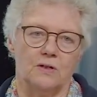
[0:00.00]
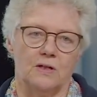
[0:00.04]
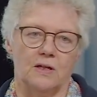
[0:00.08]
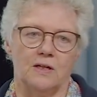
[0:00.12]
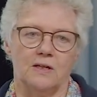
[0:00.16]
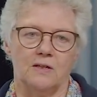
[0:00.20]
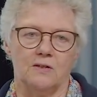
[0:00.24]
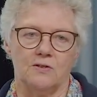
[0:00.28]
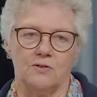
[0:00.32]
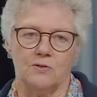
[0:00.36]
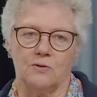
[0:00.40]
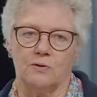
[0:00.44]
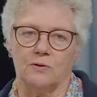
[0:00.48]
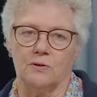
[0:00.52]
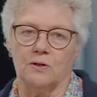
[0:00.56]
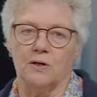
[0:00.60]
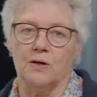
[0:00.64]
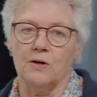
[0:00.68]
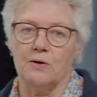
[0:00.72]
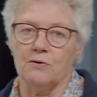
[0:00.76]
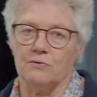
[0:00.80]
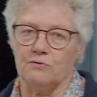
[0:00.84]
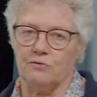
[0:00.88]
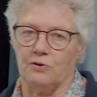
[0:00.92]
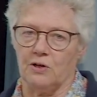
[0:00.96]
laser
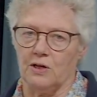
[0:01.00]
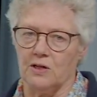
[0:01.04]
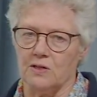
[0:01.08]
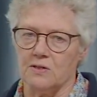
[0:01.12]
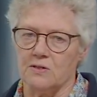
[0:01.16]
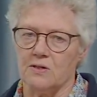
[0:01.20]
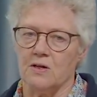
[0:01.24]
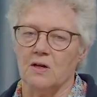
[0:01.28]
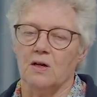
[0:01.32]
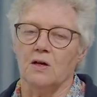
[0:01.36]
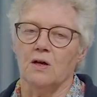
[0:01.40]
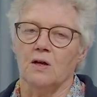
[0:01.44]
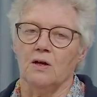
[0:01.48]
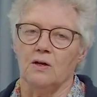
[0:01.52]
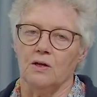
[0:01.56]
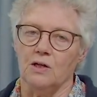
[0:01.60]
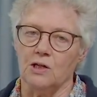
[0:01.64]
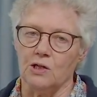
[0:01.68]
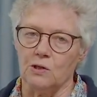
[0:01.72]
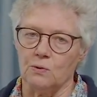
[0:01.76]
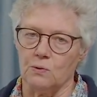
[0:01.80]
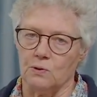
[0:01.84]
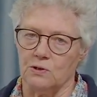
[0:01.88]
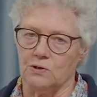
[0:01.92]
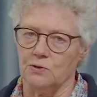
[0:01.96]
phase
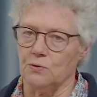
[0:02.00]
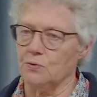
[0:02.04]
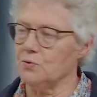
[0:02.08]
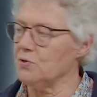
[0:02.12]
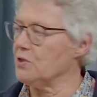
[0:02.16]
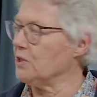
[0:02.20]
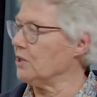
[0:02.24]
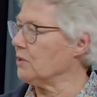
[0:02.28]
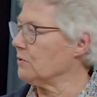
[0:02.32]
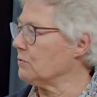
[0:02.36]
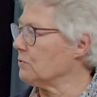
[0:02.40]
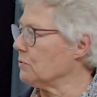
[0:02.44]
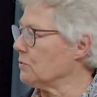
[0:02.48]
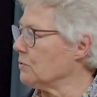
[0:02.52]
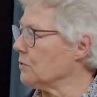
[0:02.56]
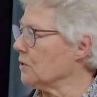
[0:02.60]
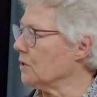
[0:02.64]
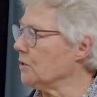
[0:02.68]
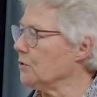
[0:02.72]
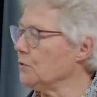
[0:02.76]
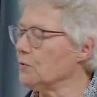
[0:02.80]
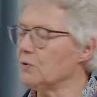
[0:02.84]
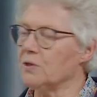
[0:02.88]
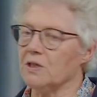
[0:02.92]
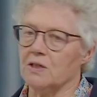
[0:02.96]
equal to 0.
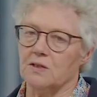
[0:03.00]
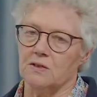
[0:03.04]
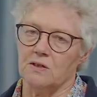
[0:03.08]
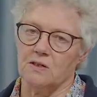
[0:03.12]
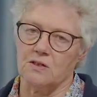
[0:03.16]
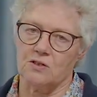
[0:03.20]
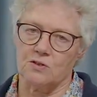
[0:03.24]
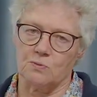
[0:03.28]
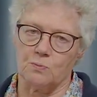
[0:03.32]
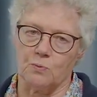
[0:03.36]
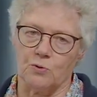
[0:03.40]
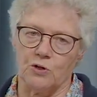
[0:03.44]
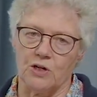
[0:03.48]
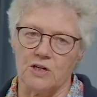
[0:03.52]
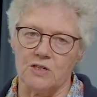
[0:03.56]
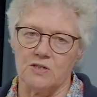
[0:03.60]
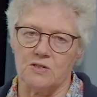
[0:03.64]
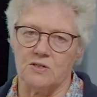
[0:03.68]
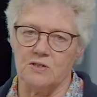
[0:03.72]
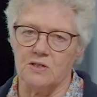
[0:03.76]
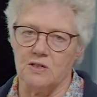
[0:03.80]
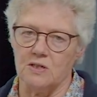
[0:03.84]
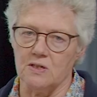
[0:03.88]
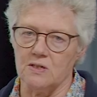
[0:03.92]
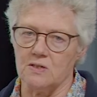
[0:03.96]
And you can
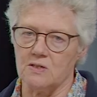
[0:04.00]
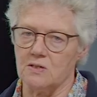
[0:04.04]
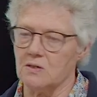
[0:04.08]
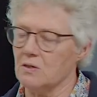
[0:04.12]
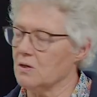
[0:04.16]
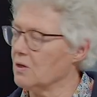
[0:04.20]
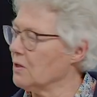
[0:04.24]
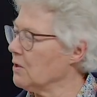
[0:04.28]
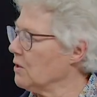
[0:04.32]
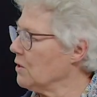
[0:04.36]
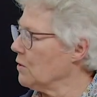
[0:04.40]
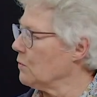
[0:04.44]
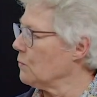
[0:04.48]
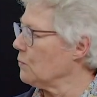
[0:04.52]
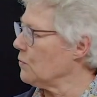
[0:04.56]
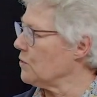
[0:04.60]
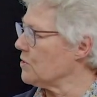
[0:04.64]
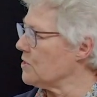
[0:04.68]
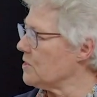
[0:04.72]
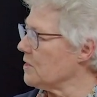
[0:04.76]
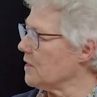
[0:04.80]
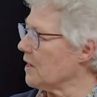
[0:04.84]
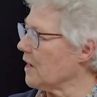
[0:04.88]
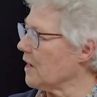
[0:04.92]
express this with the